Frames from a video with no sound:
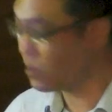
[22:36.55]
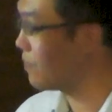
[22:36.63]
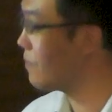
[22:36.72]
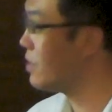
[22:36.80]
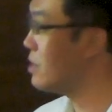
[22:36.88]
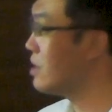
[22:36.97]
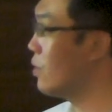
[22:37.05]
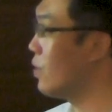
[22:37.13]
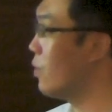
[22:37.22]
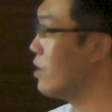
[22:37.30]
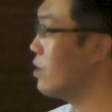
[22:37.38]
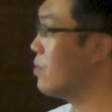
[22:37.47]
So first,
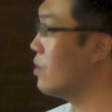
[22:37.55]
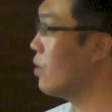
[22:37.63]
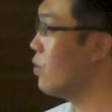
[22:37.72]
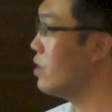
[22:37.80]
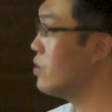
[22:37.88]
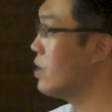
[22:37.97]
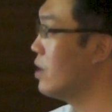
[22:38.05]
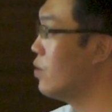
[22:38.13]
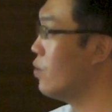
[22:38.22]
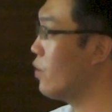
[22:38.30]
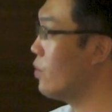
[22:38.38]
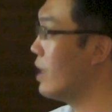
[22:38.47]
we want to know which
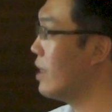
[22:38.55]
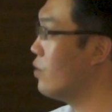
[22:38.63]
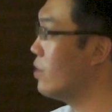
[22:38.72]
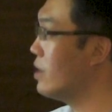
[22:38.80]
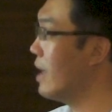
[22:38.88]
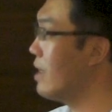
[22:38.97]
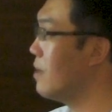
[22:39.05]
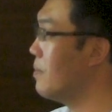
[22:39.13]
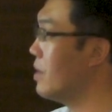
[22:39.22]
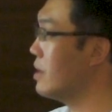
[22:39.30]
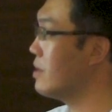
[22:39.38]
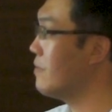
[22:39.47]
regulatory
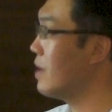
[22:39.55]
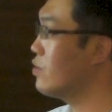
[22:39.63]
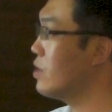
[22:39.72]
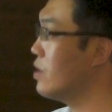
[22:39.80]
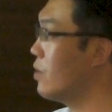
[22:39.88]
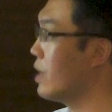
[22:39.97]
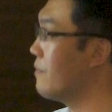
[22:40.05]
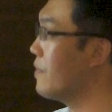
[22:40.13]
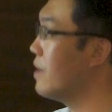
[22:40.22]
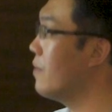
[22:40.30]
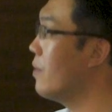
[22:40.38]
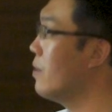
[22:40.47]
element is functional in
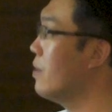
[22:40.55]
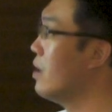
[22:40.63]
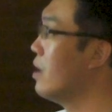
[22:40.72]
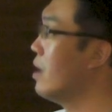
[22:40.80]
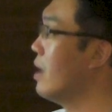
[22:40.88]
vivo,